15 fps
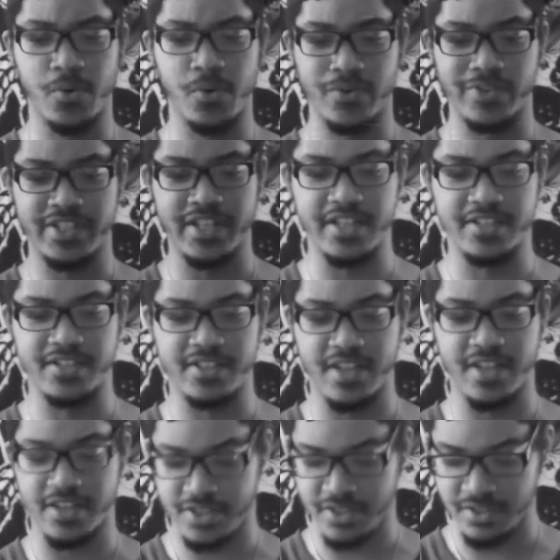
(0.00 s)
Quarantine
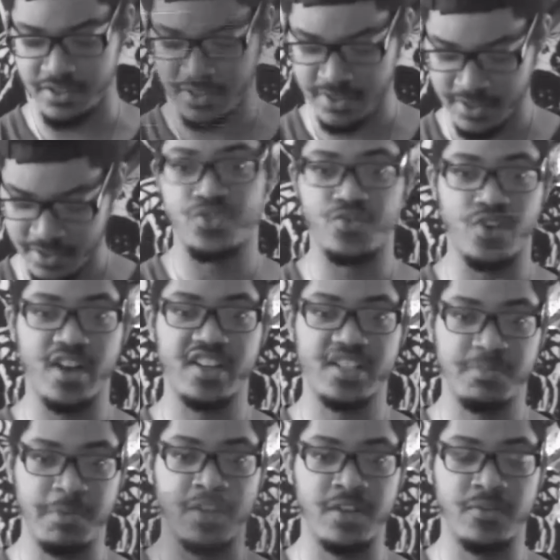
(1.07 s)
Sessions,
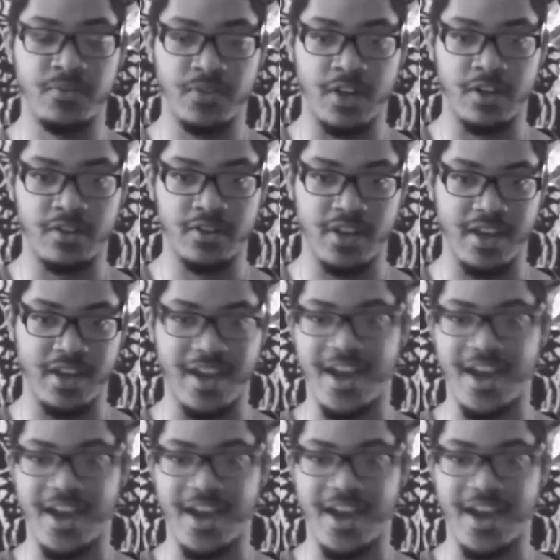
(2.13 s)
Drugspun Funk,